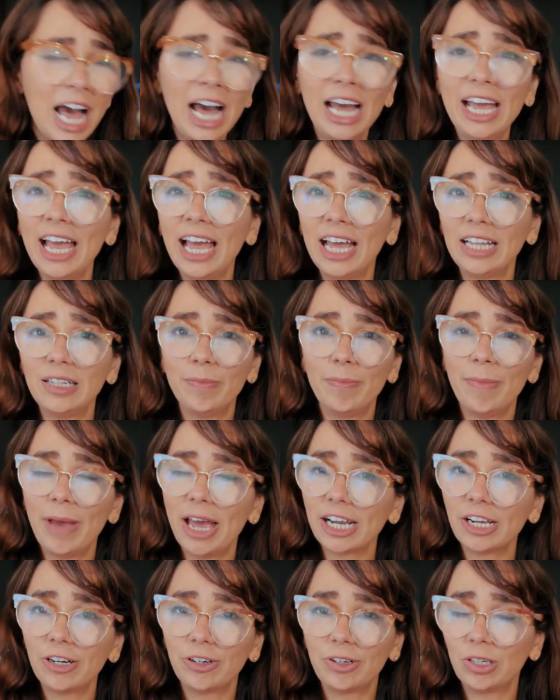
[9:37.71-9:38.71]
I add
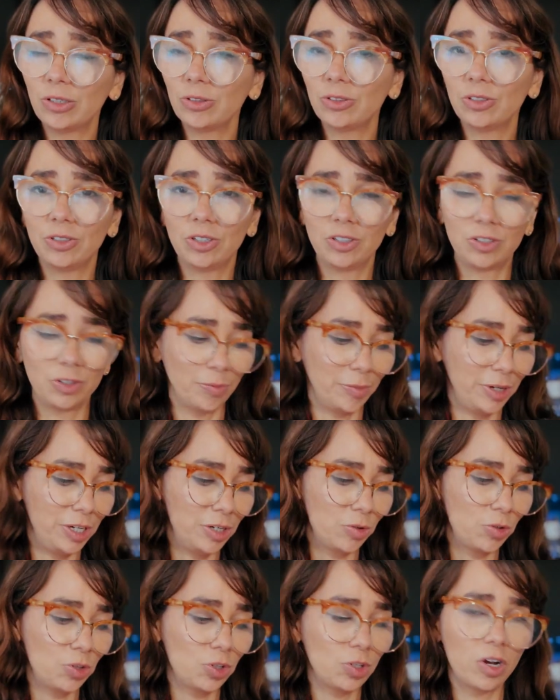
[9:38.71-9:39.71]
mackerel to the
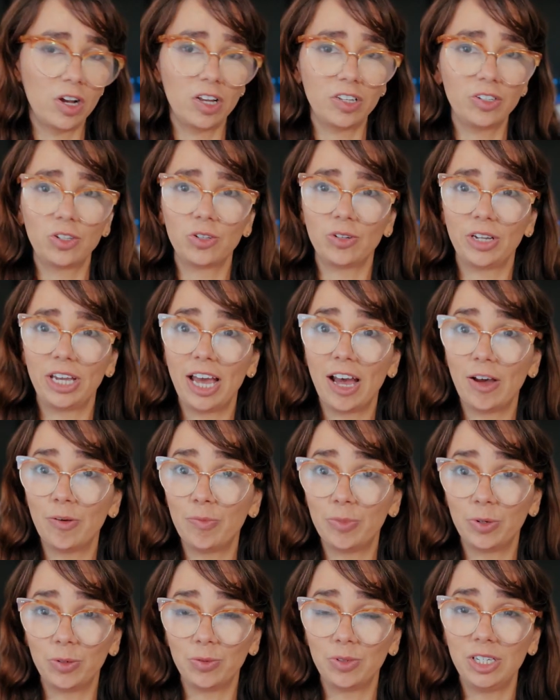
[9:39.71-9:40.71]
tomato sauce so I
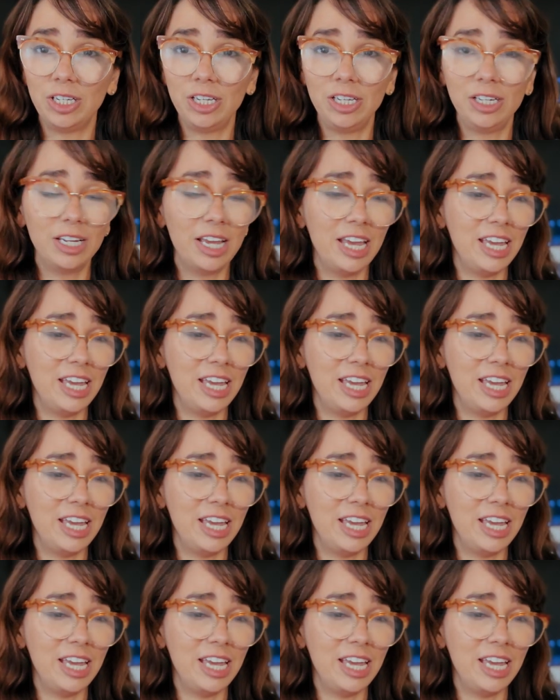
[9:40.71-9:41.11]
have protein,